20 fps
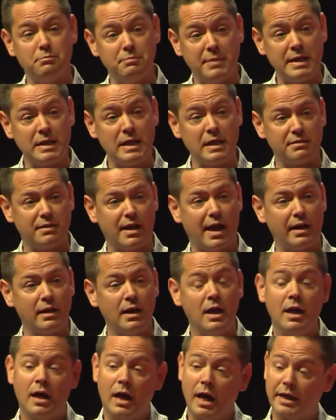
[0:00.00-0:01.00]
meaning
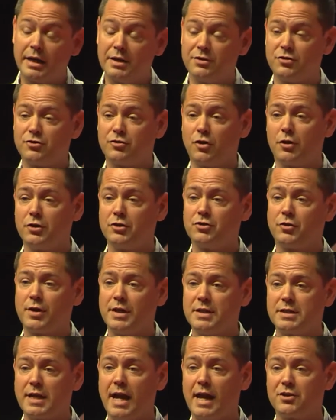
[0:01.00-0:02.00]
that I can start a
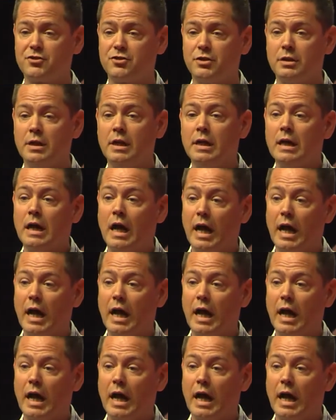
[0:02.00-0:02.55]
transaction,